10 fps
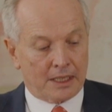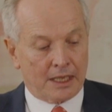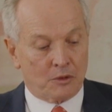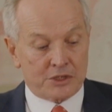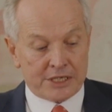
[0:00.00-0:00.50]

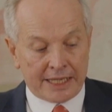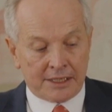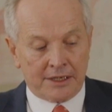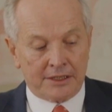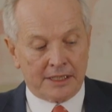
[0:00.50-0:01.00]
which
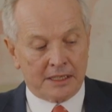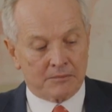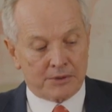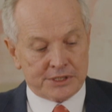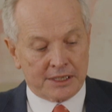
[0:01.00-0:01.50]
edited
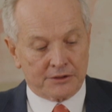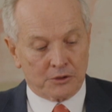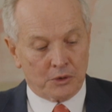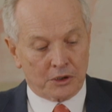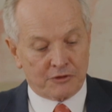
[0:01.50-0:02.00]
and presented the
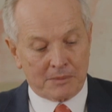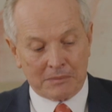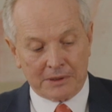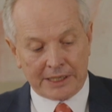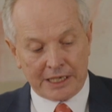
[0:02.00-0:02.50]
work for
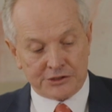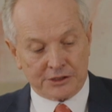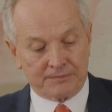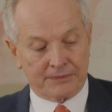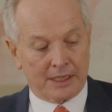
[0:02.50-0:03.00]

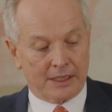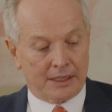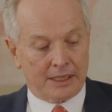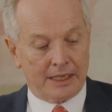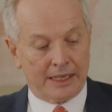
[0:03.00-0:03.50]
publication
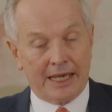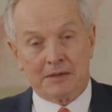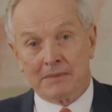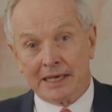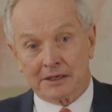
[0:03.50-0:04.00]

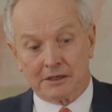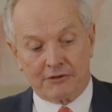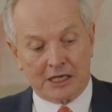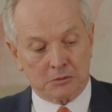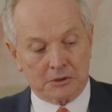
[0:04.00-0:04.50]
and made it
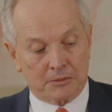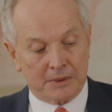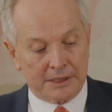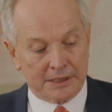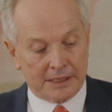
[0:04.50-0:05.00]
available to
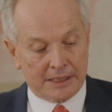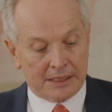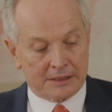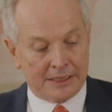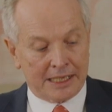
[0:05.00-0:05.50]
be
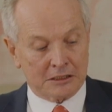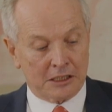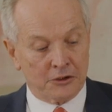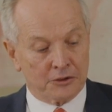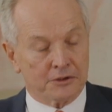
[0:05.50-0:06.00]

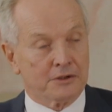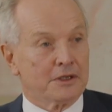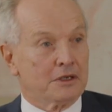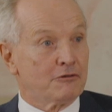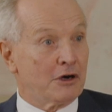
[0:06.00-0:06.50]
downloaded.
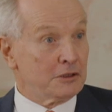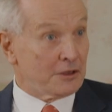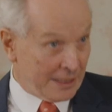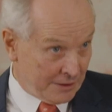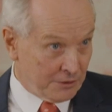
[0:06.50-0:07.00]
Finally,
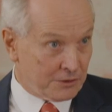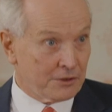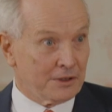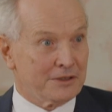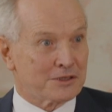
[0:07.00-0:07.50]
thank you to
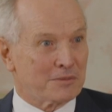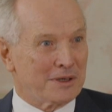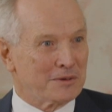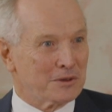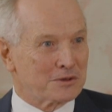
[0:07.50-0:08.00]
the
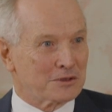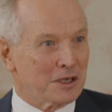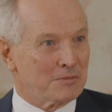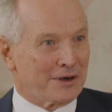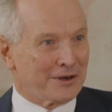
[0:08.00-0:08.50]
Supreme Court's
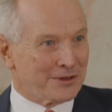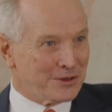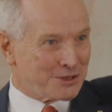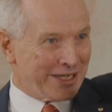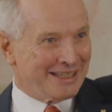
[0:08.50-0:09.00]
librarian
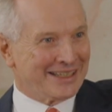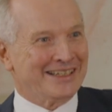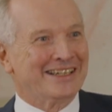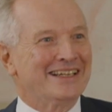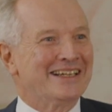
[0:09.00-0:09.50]
who's
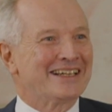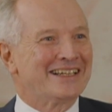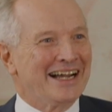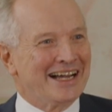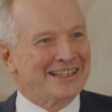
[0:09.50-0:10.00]
standing
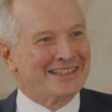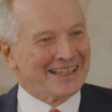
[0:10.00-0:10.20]
guard